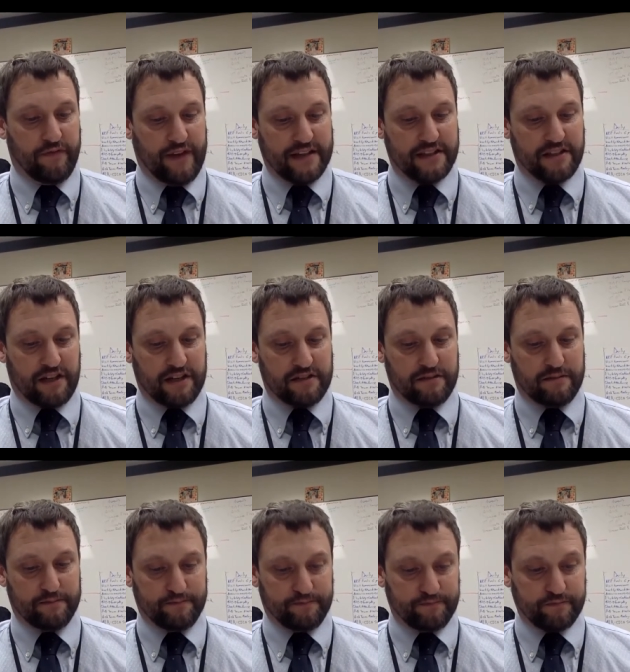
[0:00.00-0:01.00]
That's awesome.
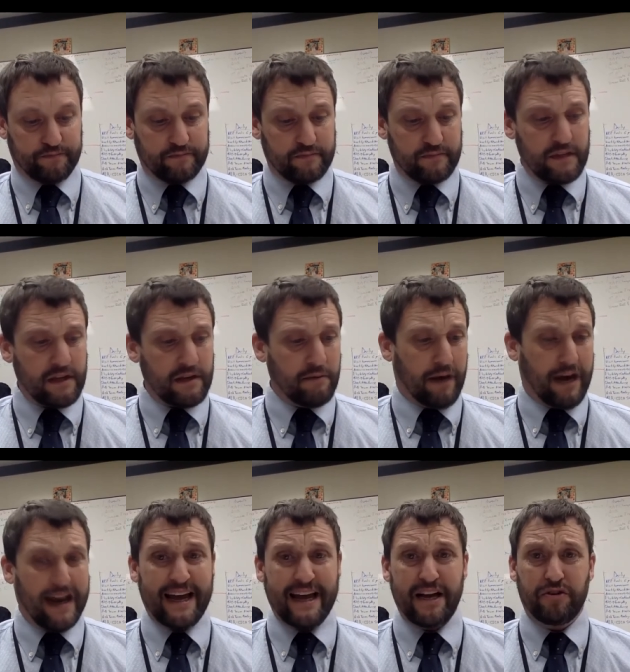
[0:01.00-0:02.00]

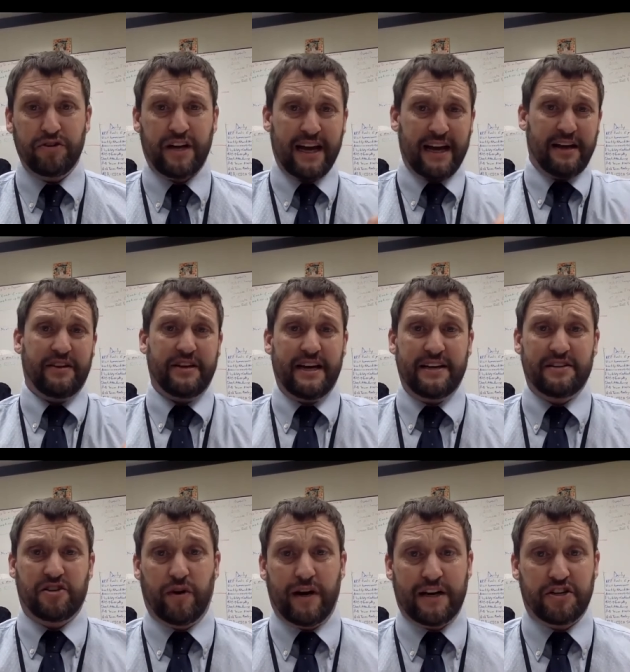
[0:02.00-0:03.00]
My AOK of the day
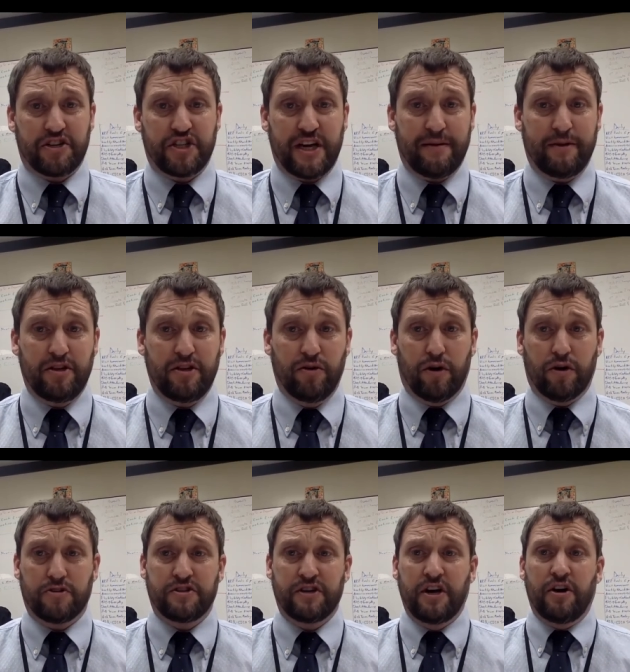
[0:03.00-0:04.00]
is going out to Jamie
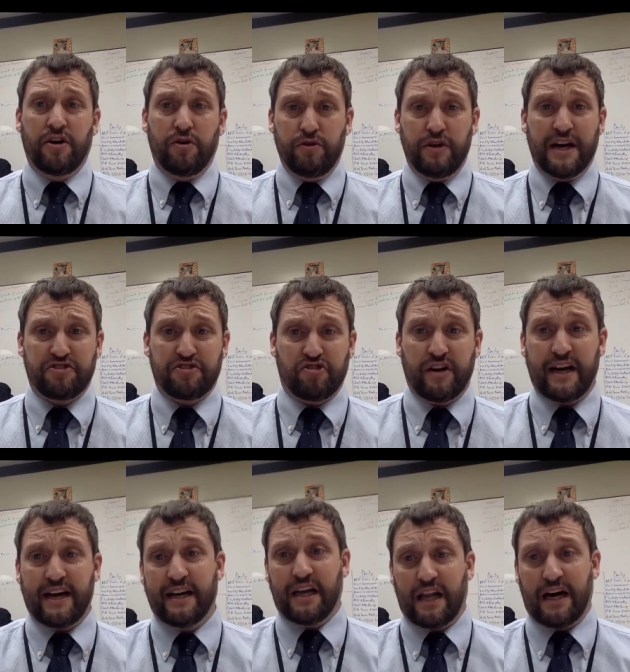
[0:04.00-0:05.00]
Ewers, who
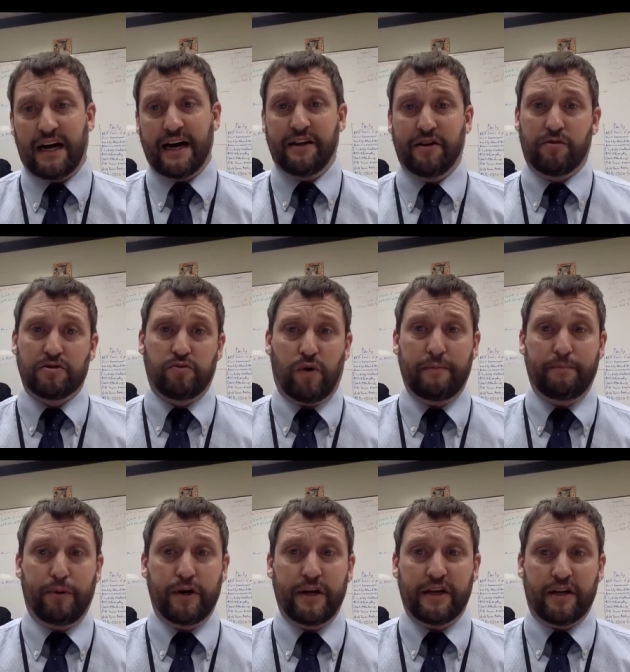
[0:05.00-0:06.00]
yesterday in line, there was
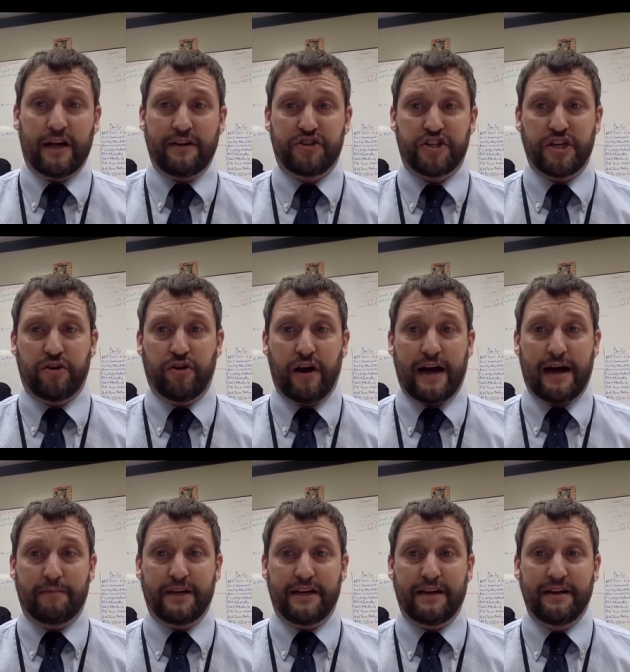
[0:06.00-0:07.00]
one pudding left. She
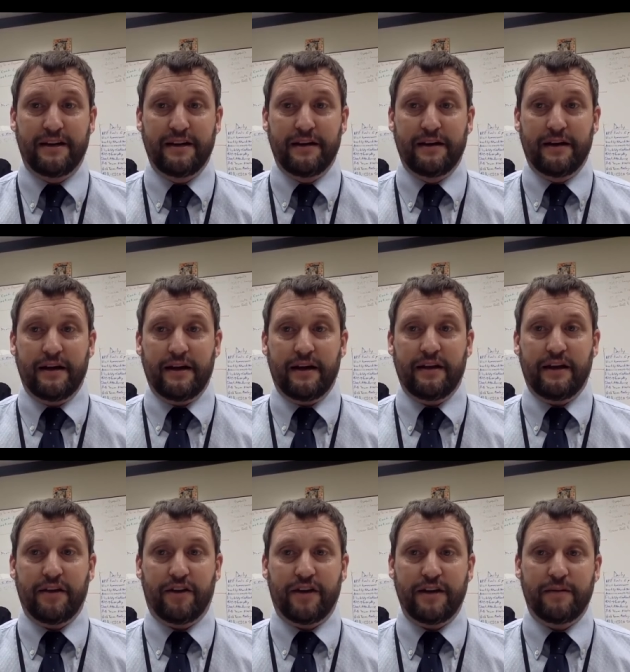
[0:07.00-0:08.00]
grabbed it, and the
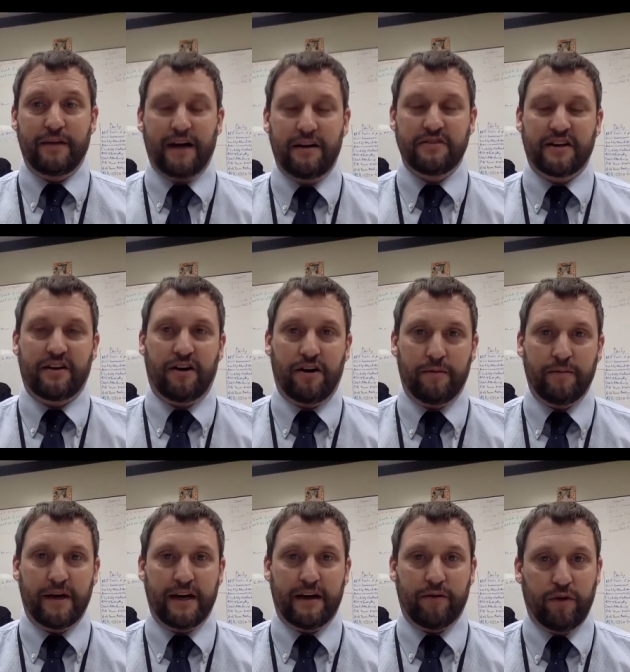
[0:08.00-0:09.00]
other kid behind was like, oh
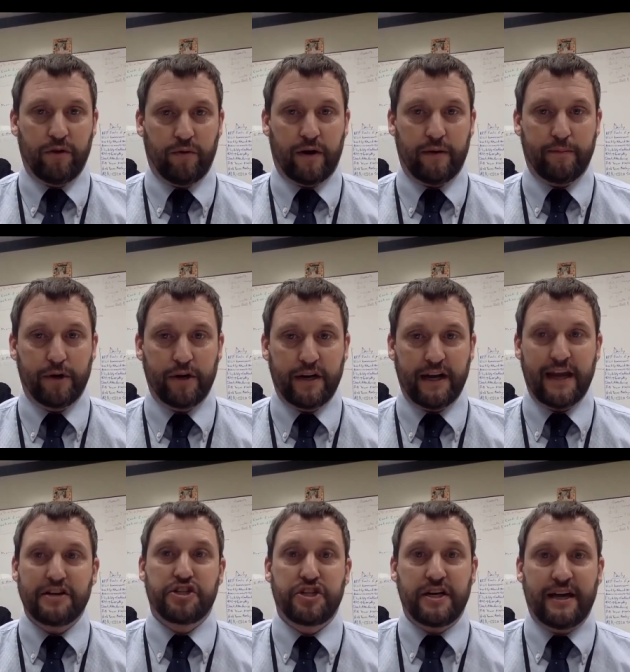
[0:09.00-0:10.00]
man, I really want pudding.
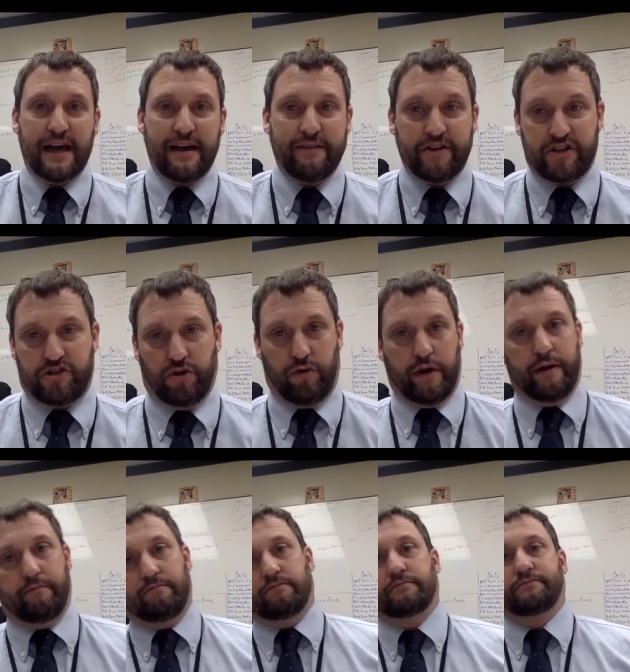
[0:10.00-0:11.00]
And she gave it to him.